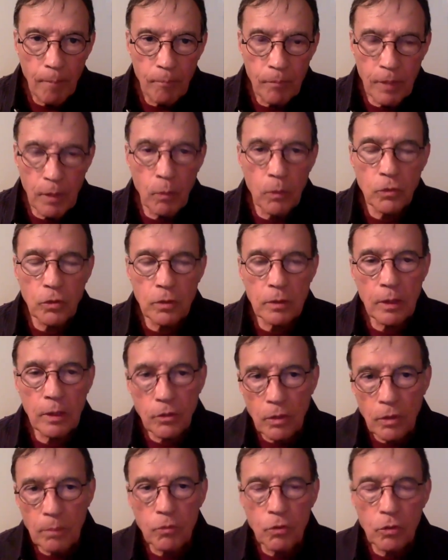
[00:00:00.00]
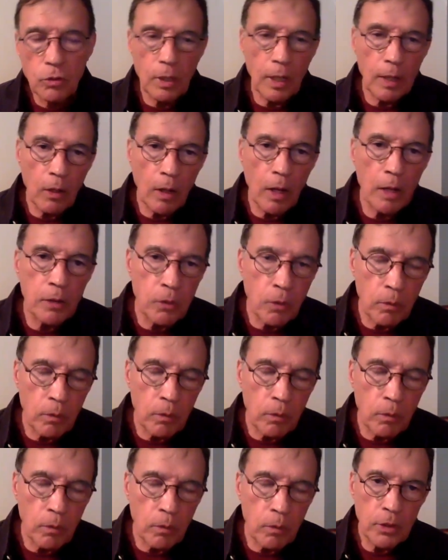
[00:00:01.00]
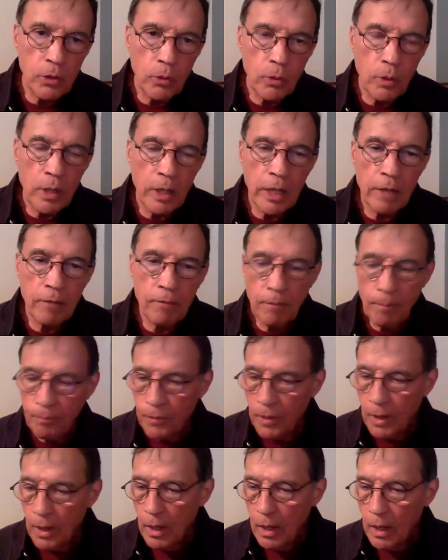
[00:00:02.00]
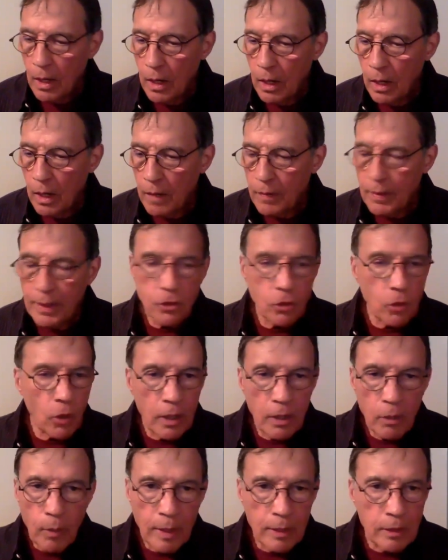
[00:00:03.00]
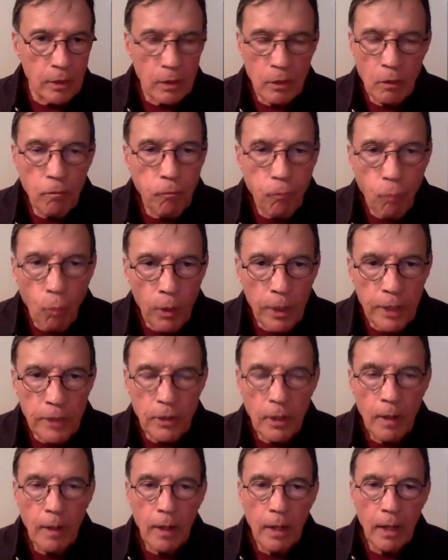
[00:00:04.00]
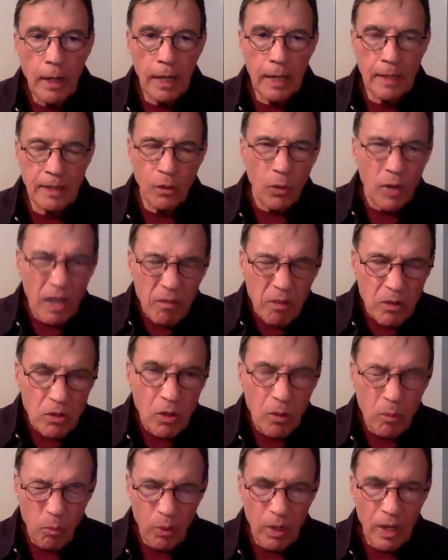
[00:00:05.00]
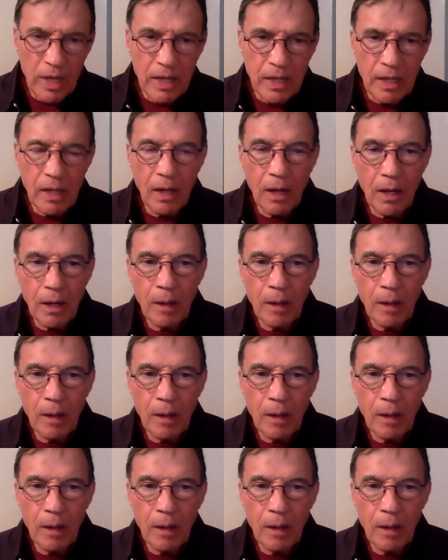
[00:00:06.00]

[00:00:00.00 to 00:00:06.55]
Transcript: There's some psychological tests that you can give. They started around in the 40s, and they'll give you some really